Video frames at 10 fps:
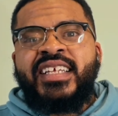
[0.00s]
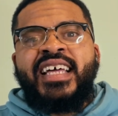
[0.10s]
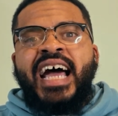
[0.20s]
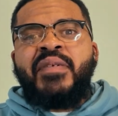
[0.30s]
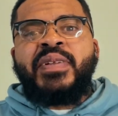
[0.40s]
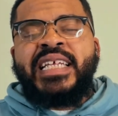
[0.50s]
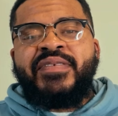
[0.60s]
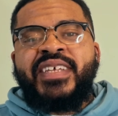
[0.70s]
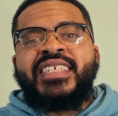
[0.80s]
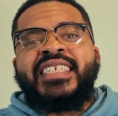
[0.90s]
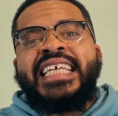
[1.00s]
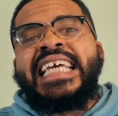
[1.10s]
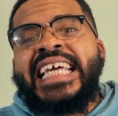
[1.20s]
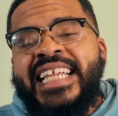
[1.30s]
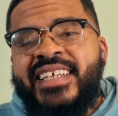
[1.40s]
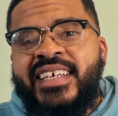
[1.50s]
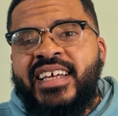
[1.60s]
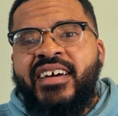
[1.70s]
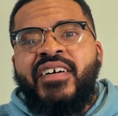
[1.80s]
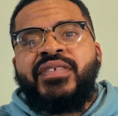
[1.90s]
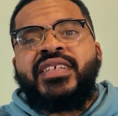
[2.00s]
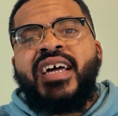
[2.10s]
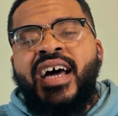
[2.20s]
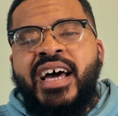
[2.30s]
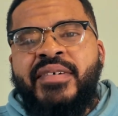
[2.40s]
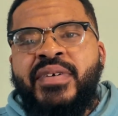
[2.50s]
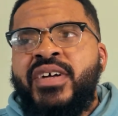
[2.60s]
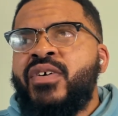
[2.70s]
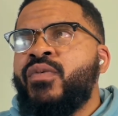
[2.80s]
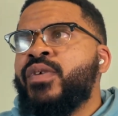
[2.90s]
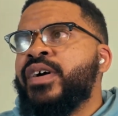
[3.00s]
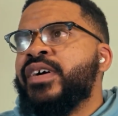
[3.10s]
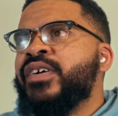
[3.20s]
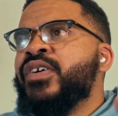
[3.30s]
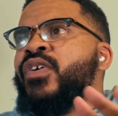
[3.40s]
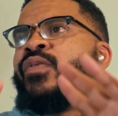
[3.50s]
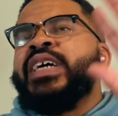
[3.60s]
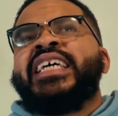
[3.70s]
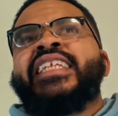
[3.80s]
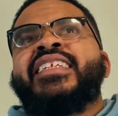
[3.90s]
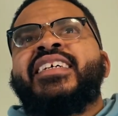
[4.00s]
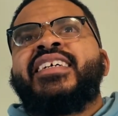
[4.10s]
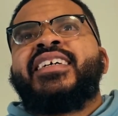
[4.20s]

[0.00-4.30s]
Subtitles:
I believe this is the end of the time where we can